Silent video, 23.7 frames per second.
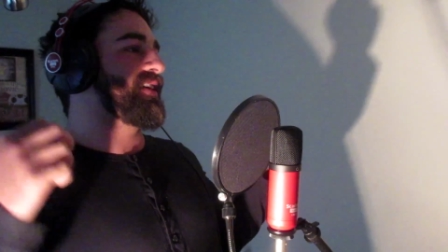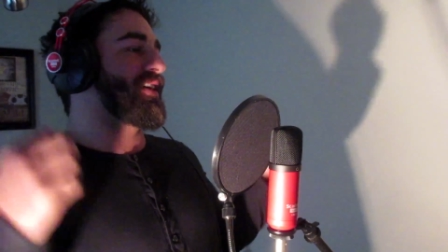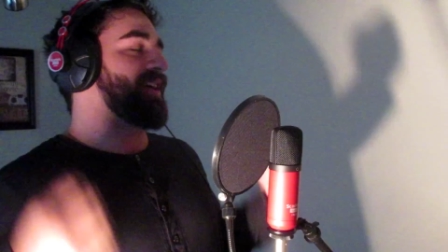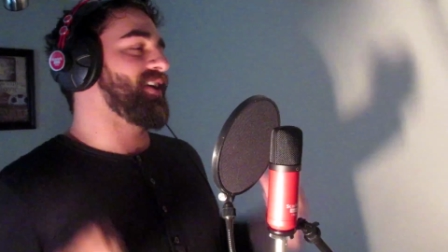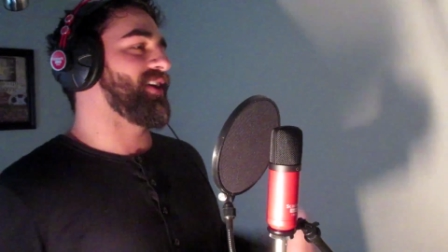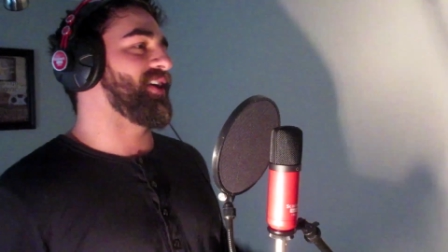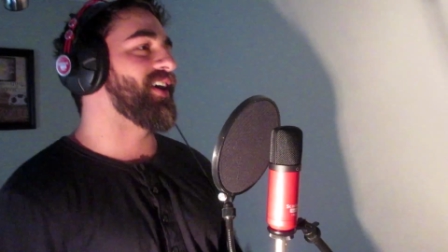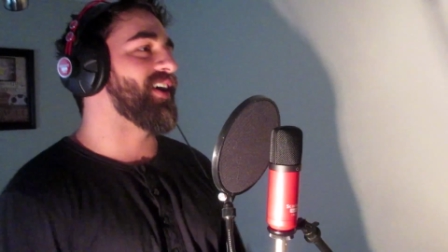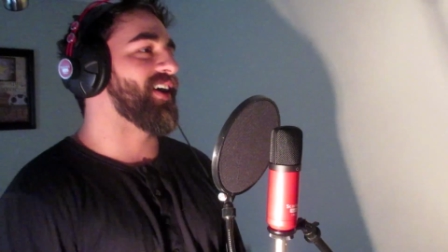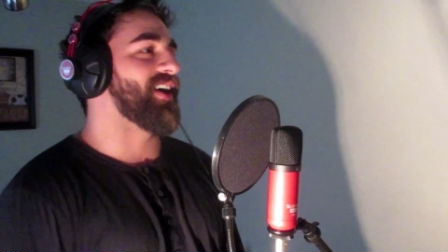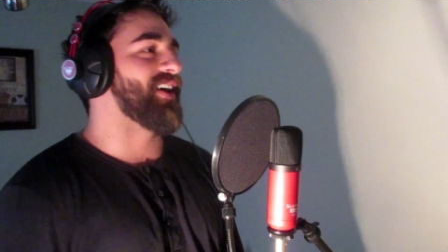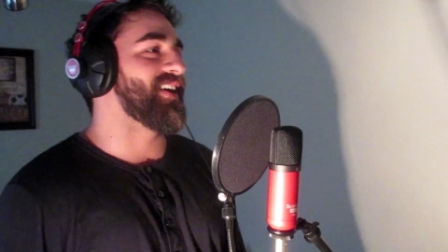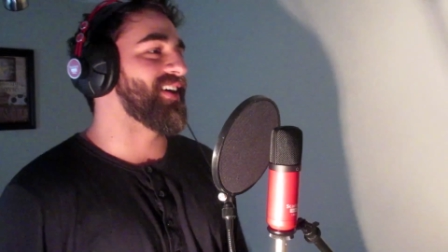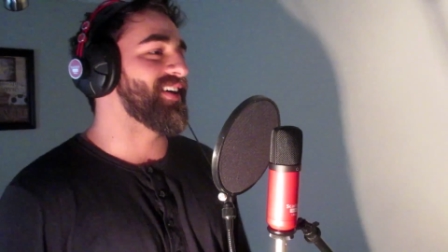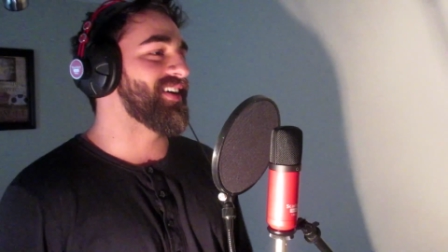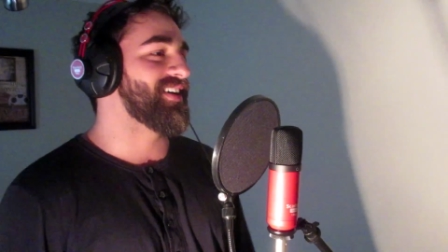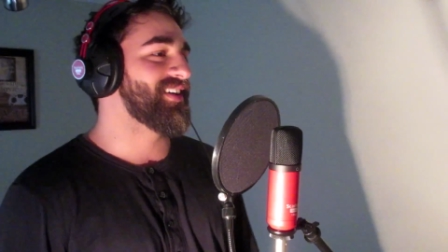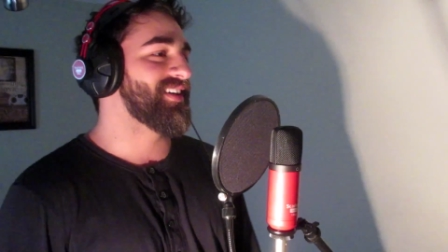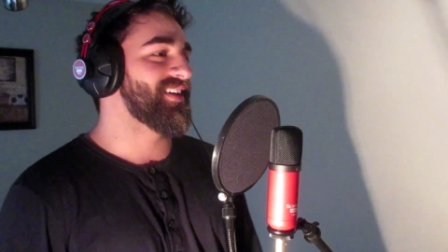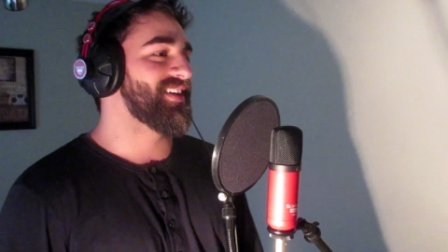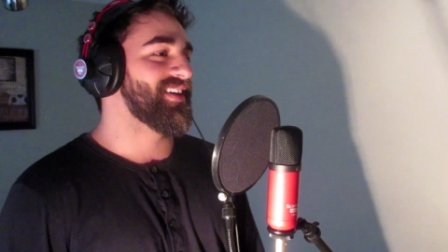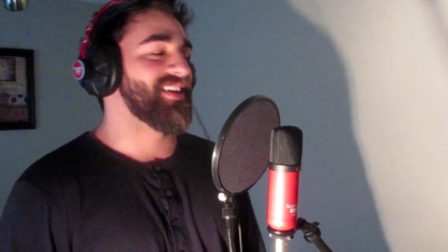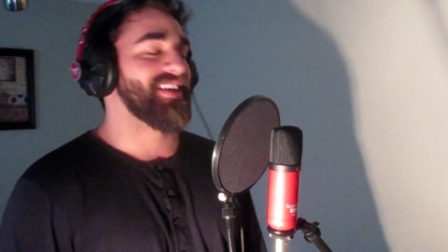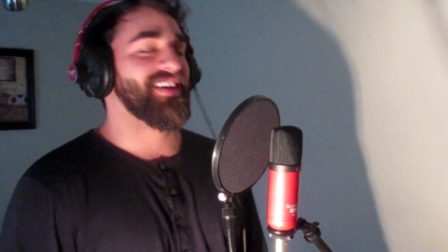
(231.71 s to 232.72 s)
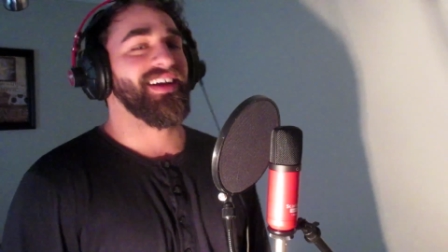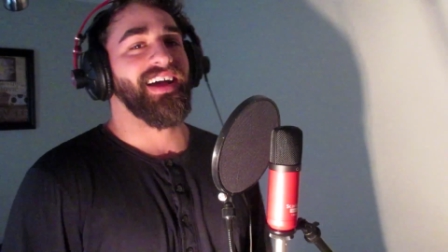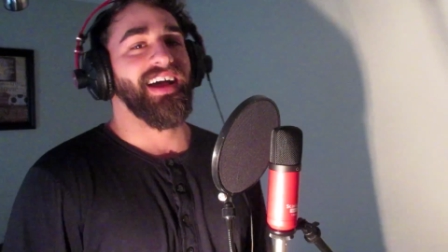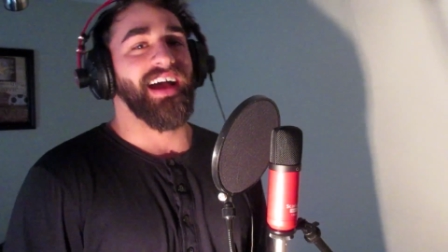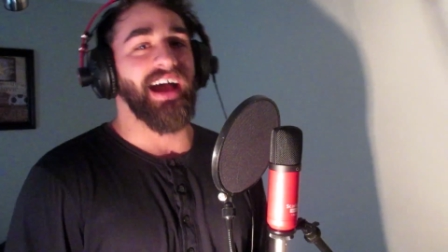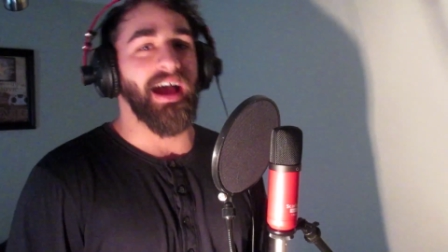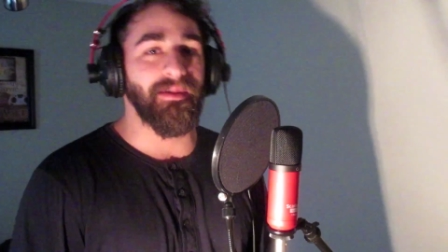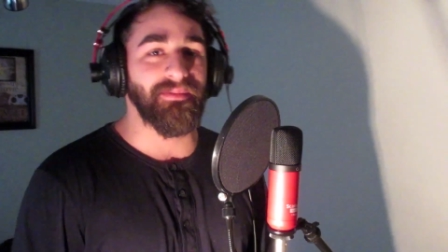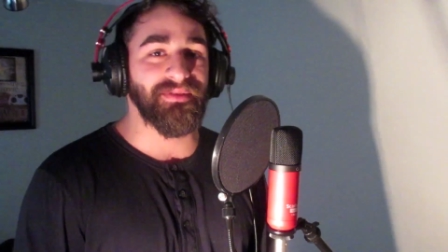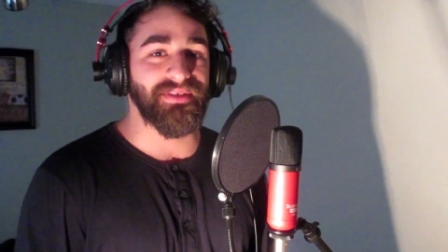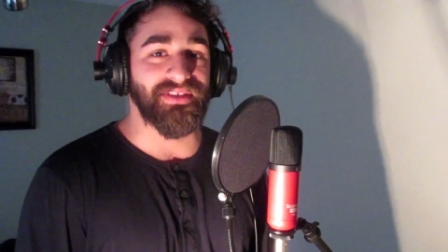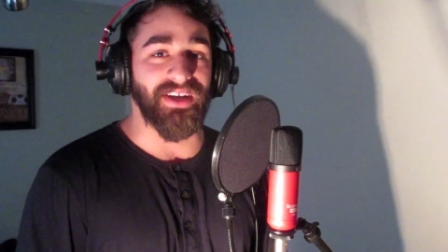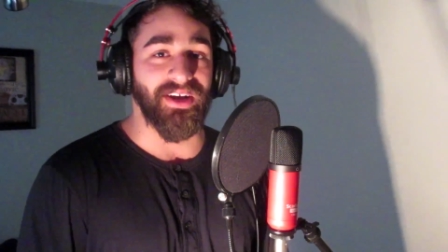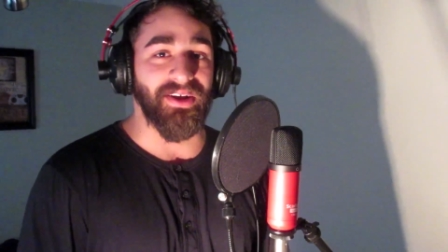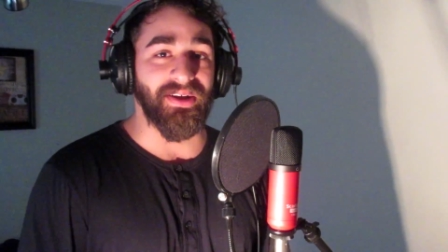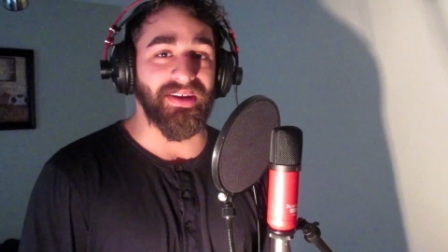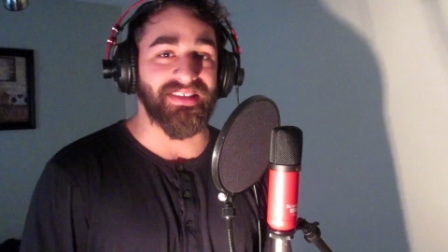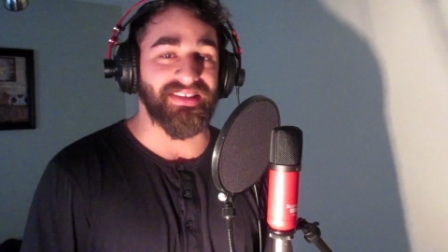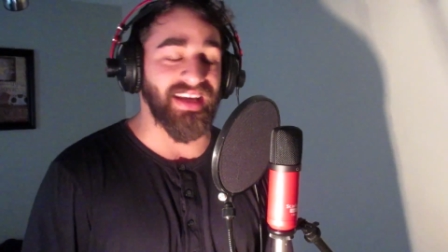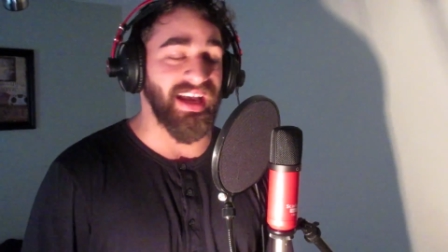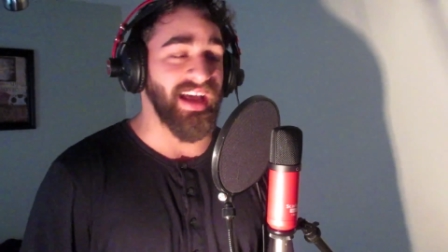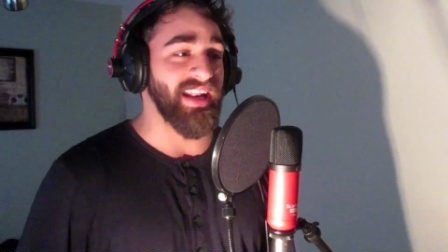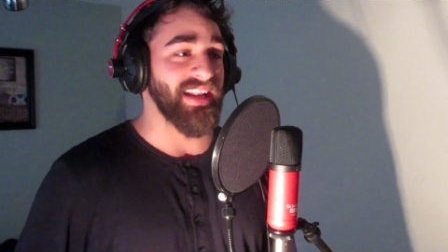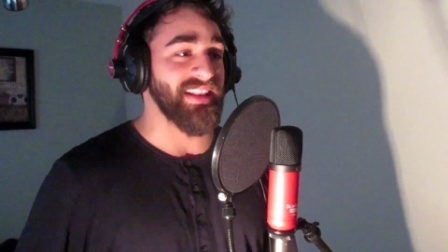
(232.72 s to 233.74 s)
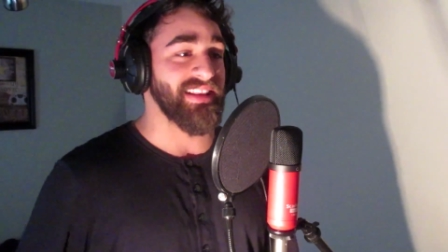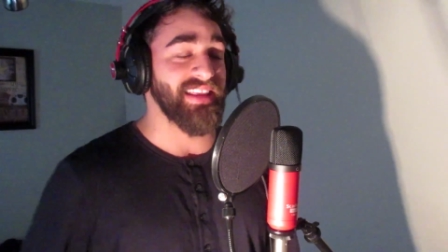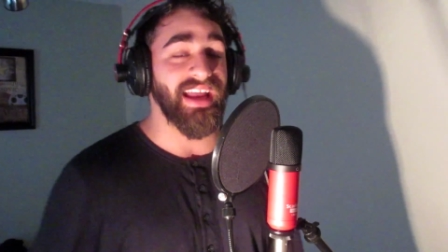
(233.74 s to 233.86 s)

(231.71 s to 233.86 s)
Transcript: uh, I'm so excited.